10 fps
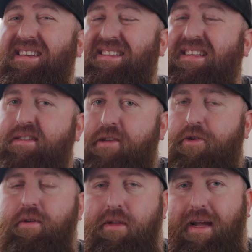is
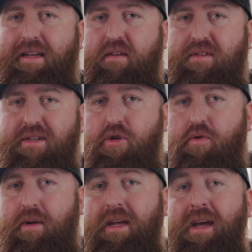considered an elective
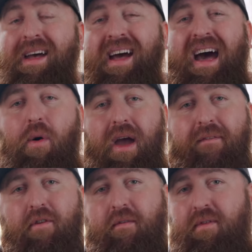surgery.
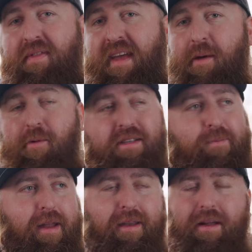However, if you think about
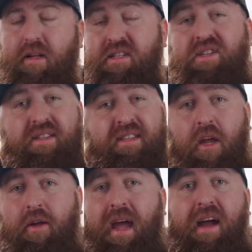spending, let's just
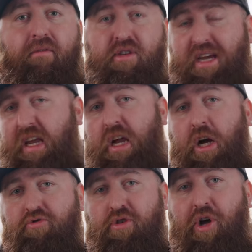say on average
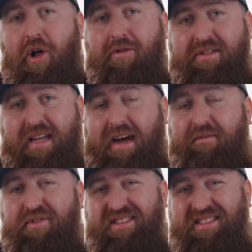$800 to
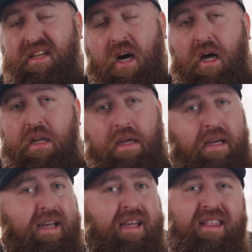have this done,
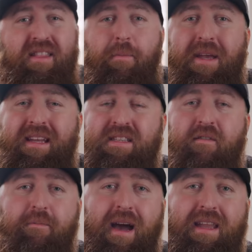the peace
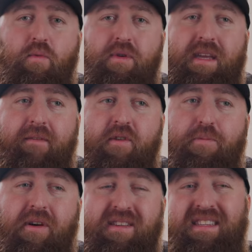of mind it will give you
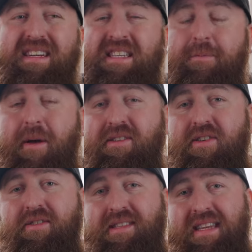plus the expense
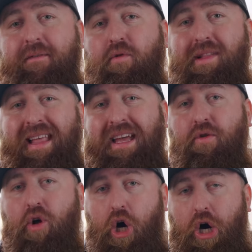it could save you
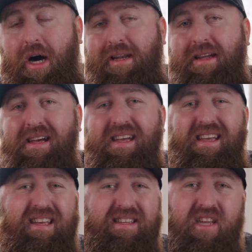later on
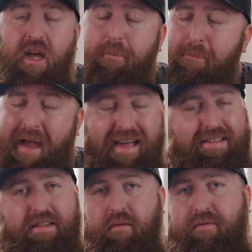is
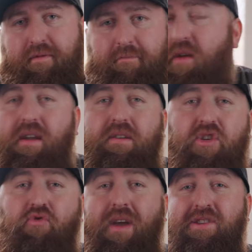massive. Now,
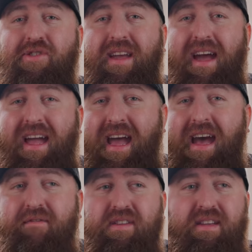strangely, I
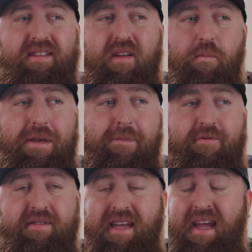have seen some
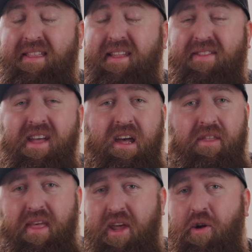people say that
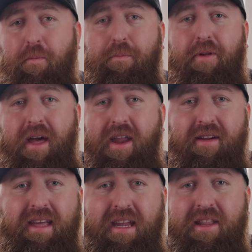they don't plan
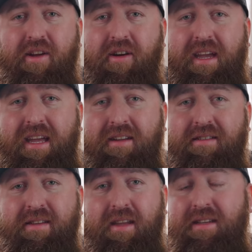on getting their
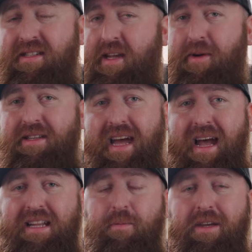Akita's stomach
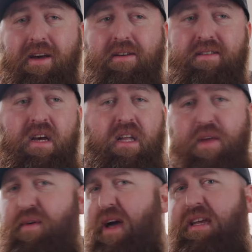tacked because
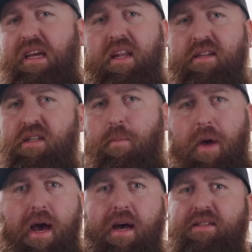they've had Akitas in the
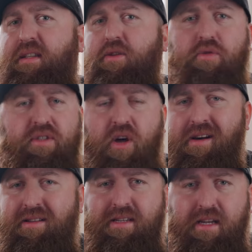past and those
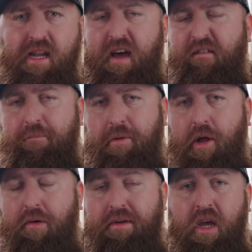dogs didn't have
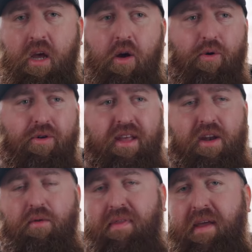bloat, or they
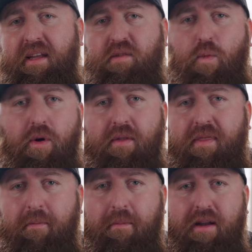don't think it's
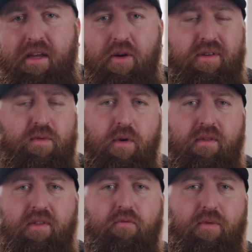worth the money or it's
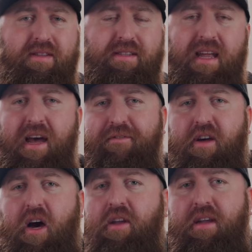worth the risk to have
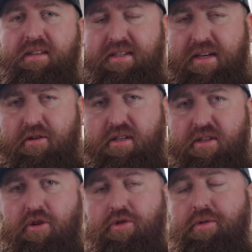an unnecessary
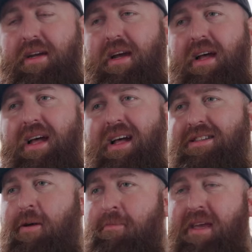surgery.
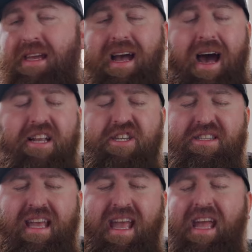To me, I
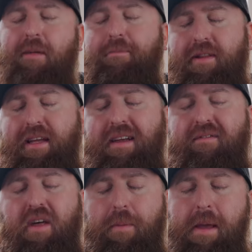just can't
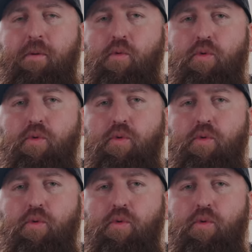believe that people